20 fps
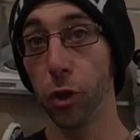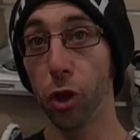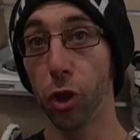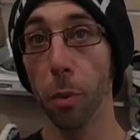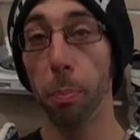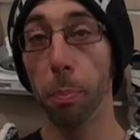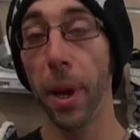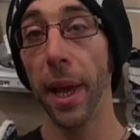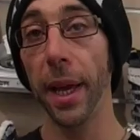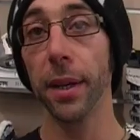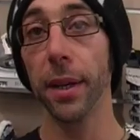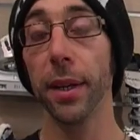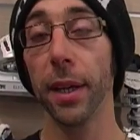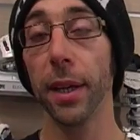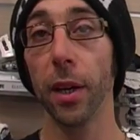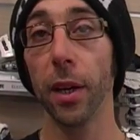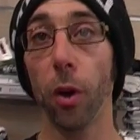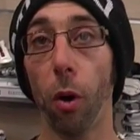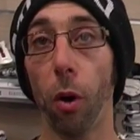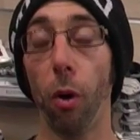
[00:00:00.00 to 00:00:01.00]

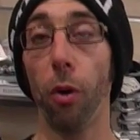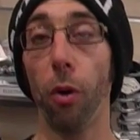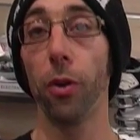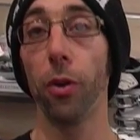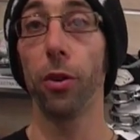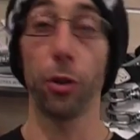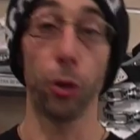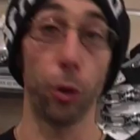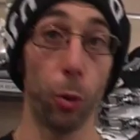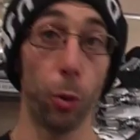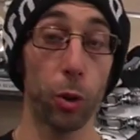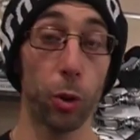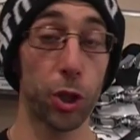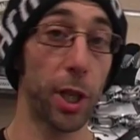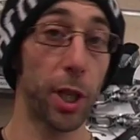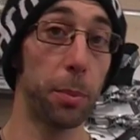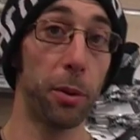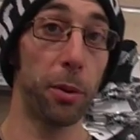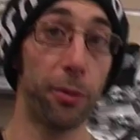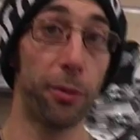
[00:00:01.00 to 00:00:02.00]
depending on your
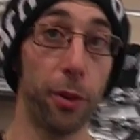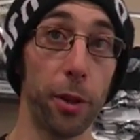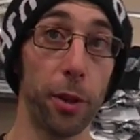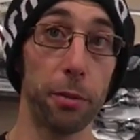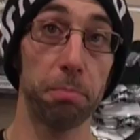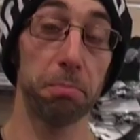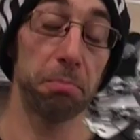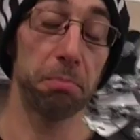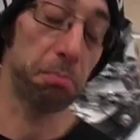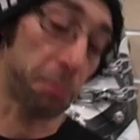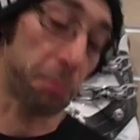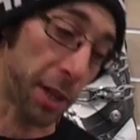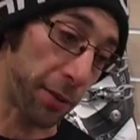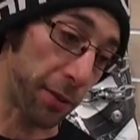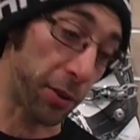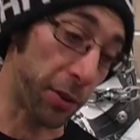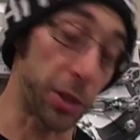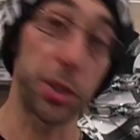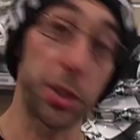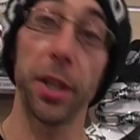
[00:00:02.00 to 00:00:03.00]
shape of foot,
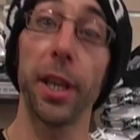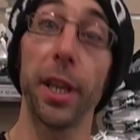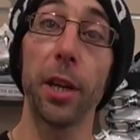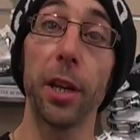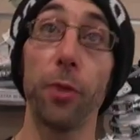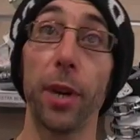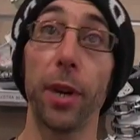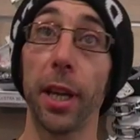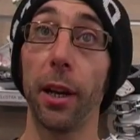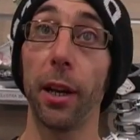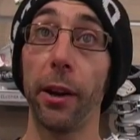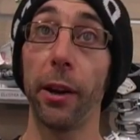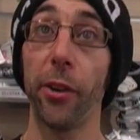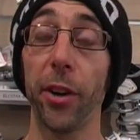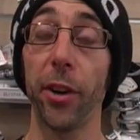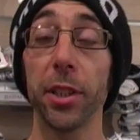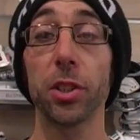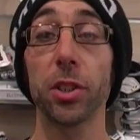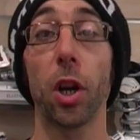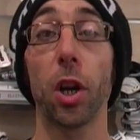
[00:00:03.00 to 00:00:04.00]
if there's any
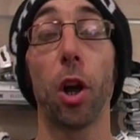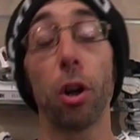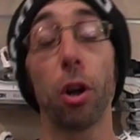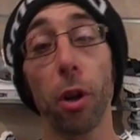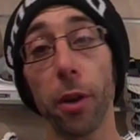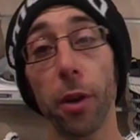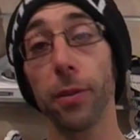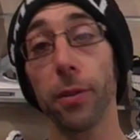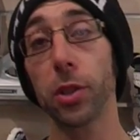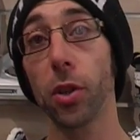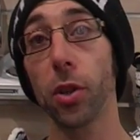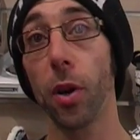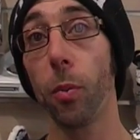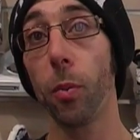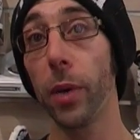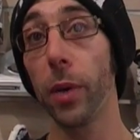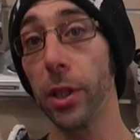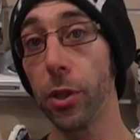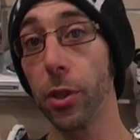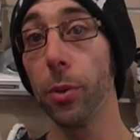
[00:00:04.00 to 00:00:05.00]
irregularities, a lot of the
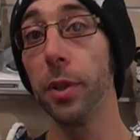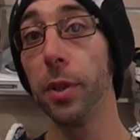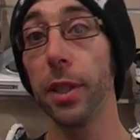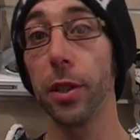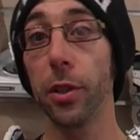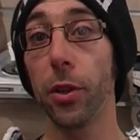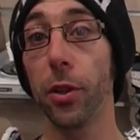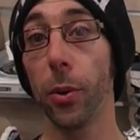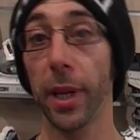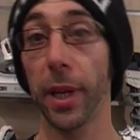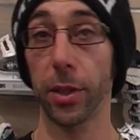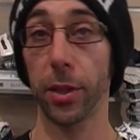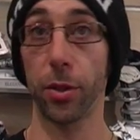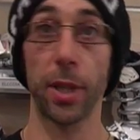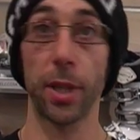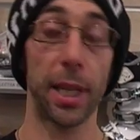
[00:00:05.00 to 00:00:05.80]
time we do need to do extra